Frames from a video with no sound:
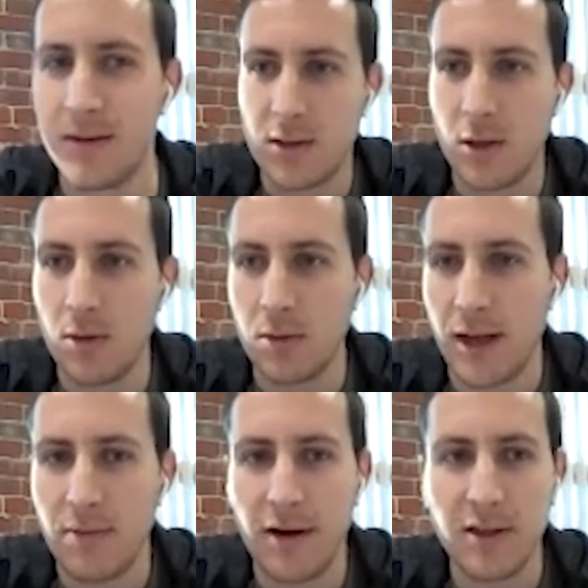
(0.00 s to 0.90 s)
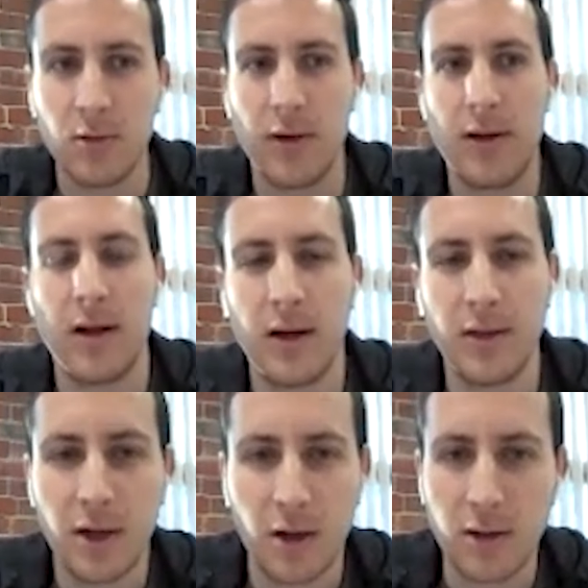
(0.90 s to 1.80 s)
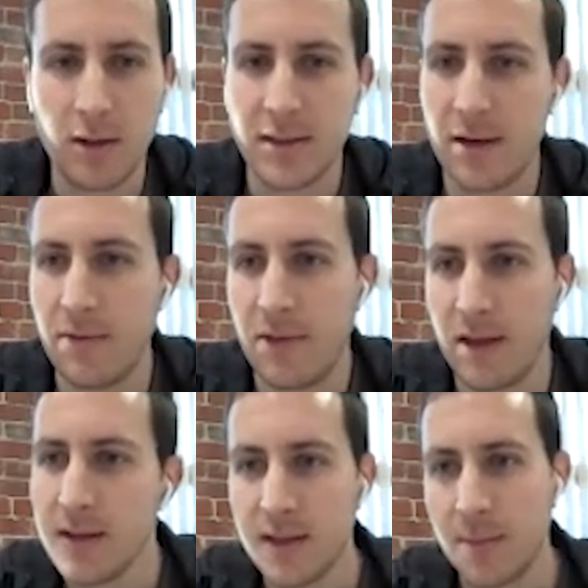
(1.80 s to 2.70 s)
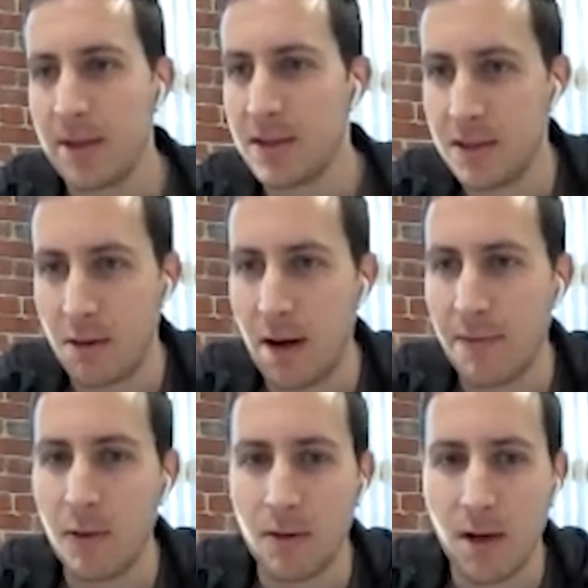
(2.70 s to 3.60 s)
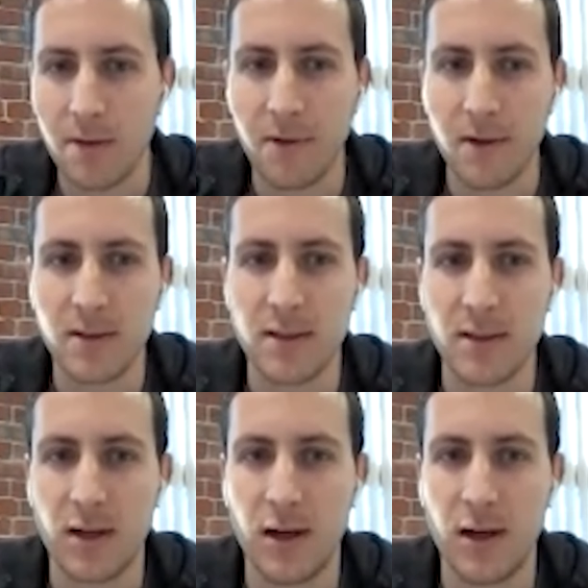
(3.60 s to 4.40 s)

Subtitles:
So getting right into it, the current state of things. I mean, this is a GraphQL conference.